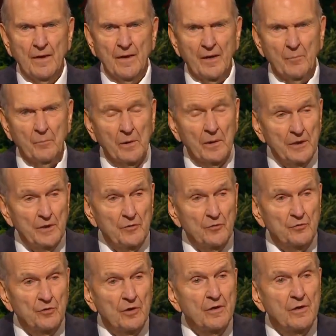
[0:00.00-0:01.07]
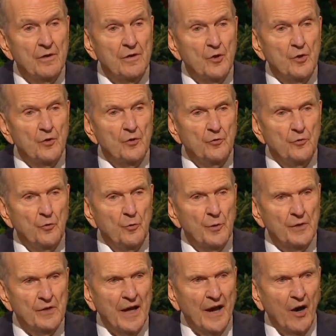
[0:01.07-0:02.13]
And please do
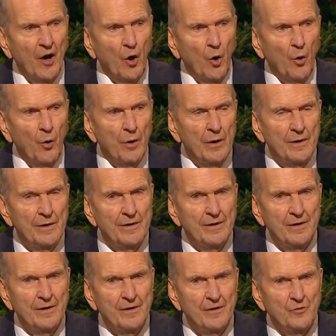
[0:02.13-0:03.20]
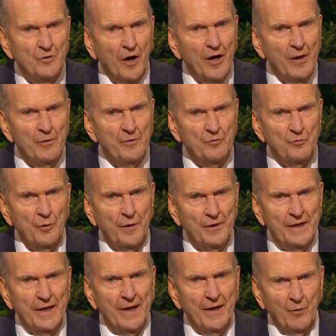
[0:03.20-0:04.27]
it now. Time is
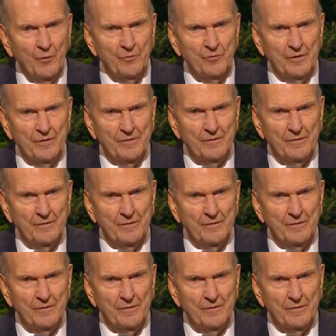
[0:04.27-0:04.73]
running out.